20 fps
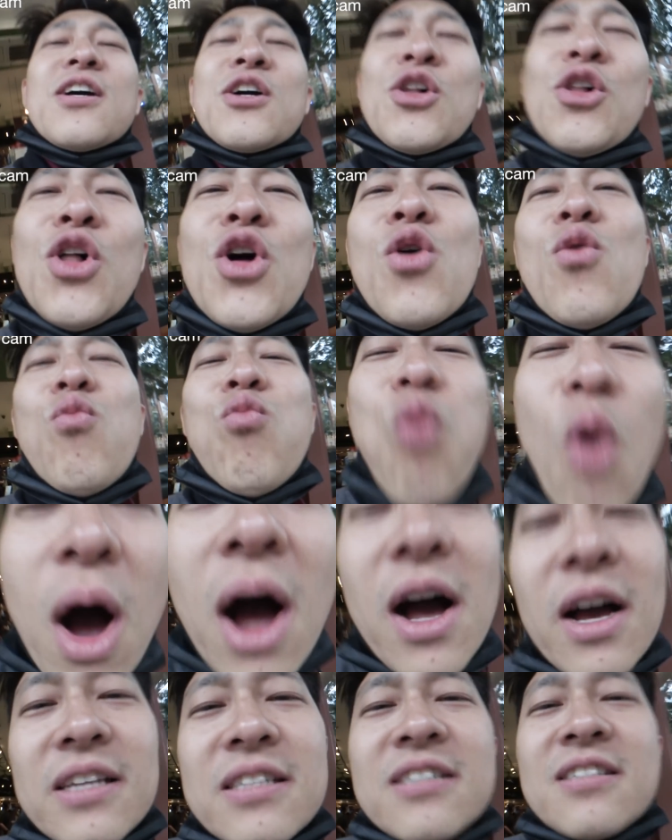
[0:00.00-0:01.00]
clue
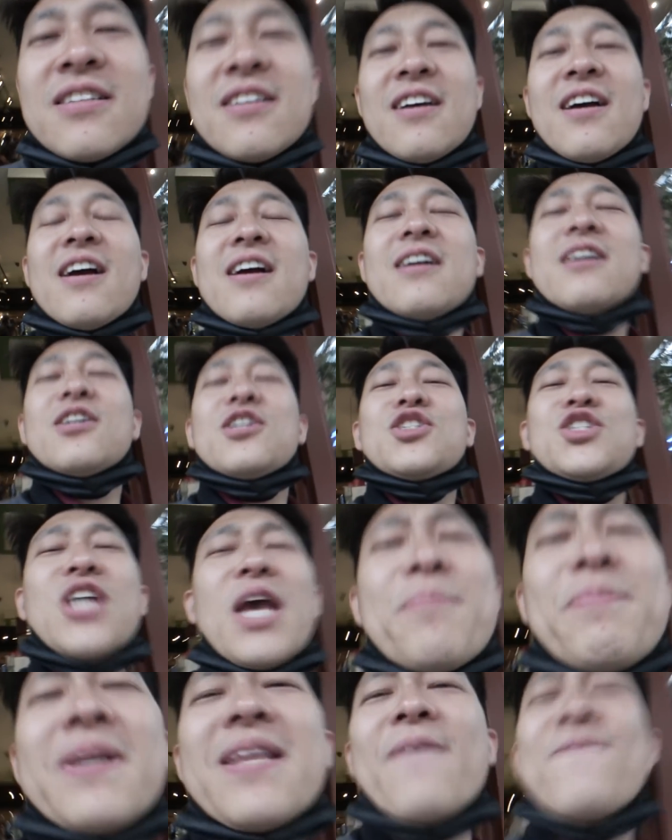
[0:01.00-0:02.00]
was shape of the